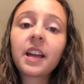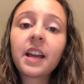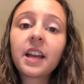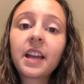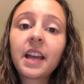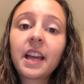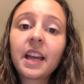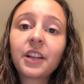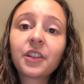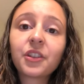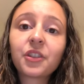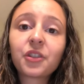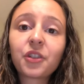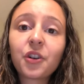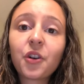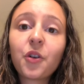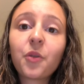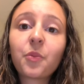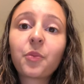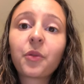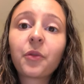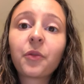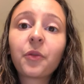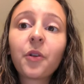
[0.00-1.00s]
And so
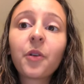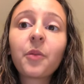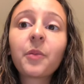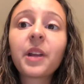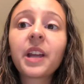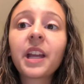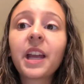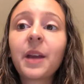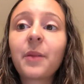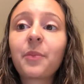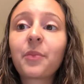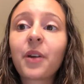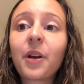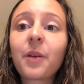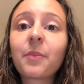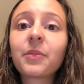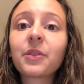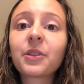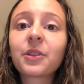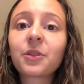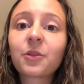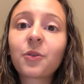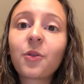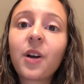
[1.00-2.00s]
performing a proper
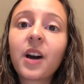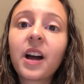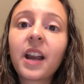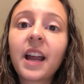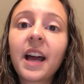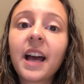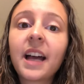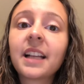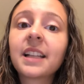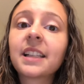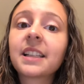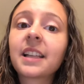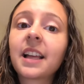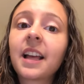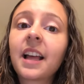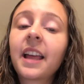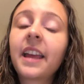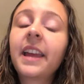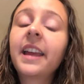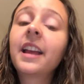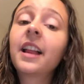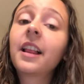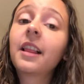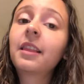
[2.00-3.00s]
squat has
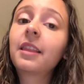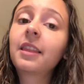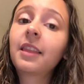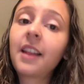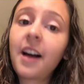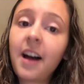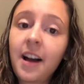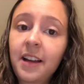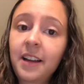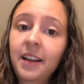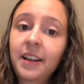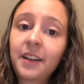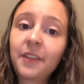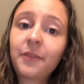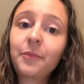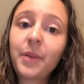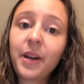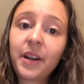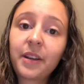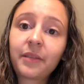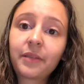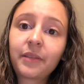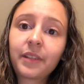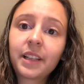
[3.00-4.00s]
a lot of
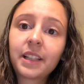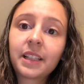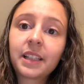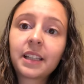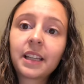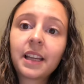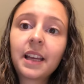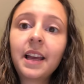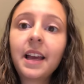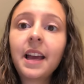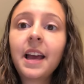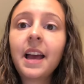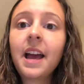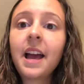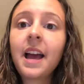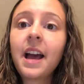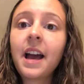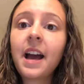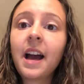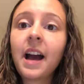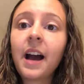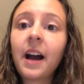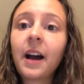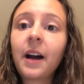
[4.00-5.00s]
benefits.
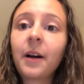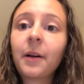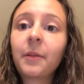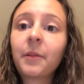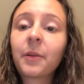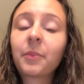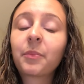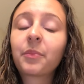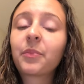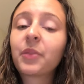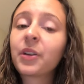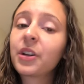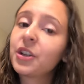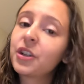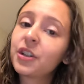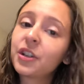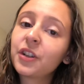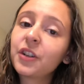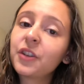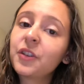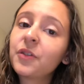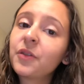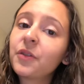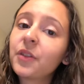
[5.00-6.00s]
I'm pretty sure
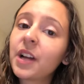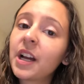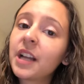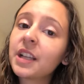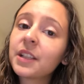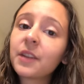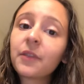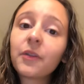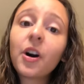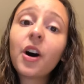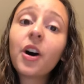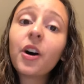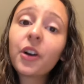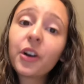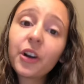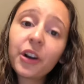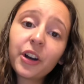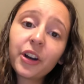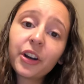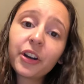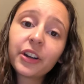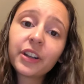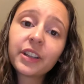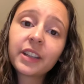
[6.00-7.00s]
you guys have all
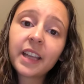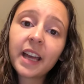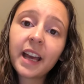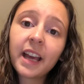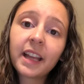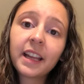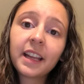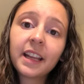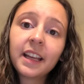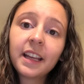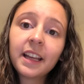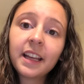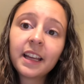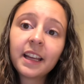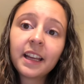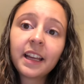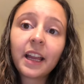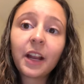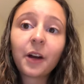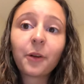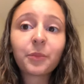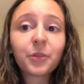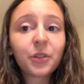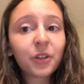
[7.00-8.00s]
heard that it
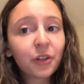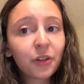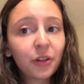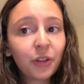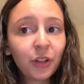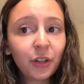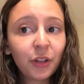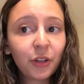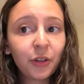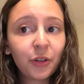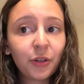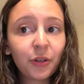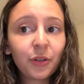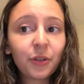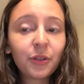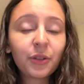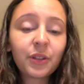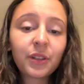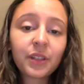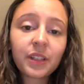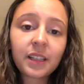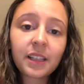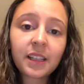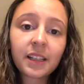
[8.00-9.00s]
helps your
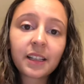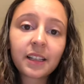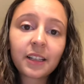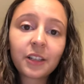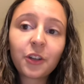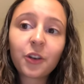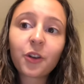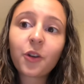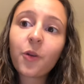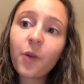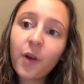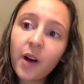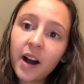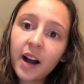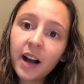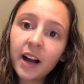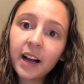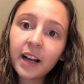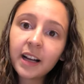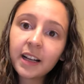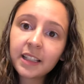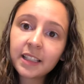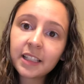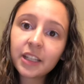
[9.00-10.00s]
glutes, your
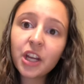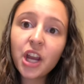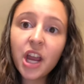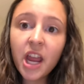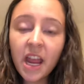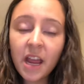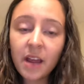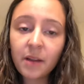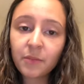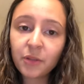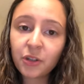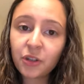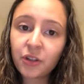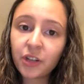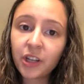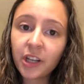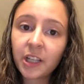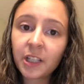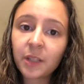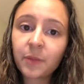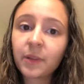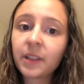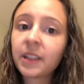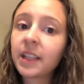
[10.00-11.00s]
quads, and your
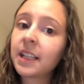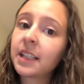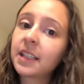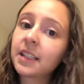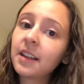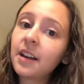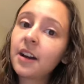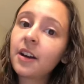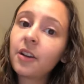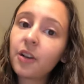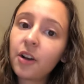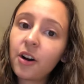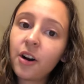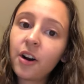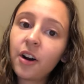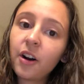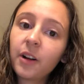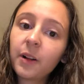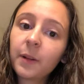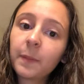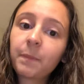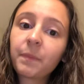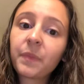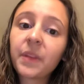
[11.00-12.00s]
hamstrings, but that's not
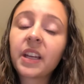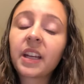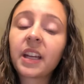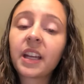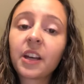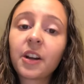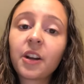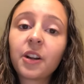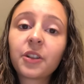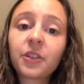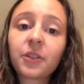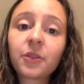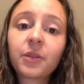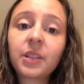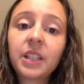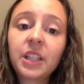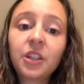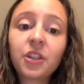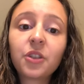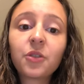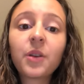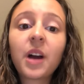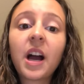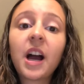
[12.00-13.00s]
all. It can also
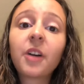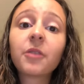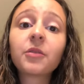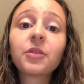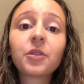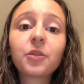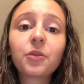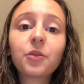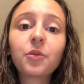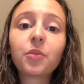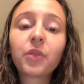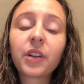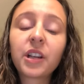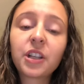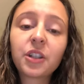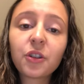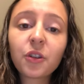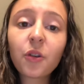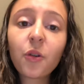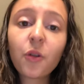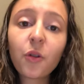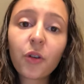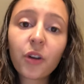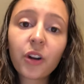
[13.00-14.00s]
teach you how to brace
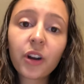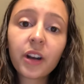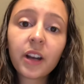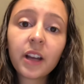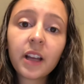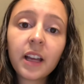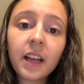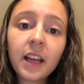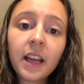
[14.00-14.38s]
your core,